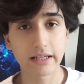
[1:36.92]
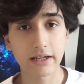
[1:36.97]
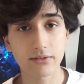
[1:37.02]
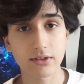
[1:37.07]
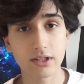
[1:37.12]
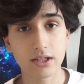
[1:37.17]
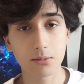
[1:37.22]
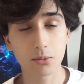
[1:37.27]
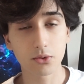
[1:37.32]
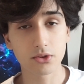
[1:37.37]
they have
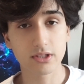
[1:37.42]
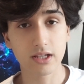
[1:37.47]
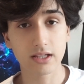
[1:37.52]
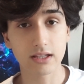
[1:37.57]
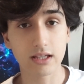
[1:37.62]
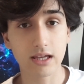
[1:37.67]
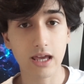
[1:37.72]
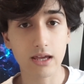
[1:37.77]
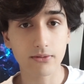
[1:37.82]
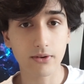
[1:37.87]
keyboards like
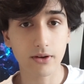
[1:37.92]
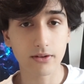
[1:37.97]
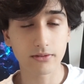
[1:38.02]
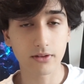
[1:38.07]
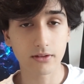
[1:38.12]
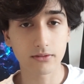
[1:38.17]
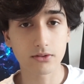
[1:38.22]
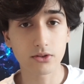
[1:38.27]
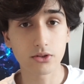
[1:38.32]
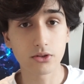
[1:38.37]
the
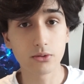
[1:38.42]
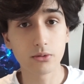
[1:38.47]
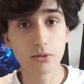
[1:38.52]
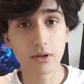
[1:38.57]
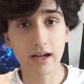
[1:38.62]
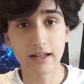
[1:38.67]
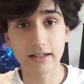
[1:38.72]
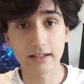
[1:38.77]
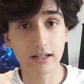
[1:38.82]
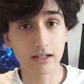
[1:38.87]
K552
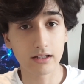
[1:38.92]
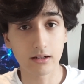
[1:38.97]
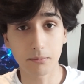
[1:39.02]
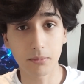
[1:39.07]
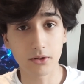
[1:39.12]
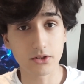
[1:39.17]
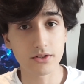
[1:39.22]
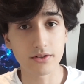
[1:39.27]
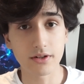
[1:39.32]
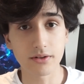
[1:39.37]
and in a
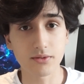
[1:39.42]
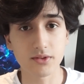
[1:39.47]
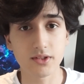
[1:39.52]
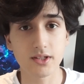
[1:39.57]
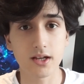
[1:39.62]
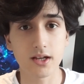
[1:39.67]
bunch of different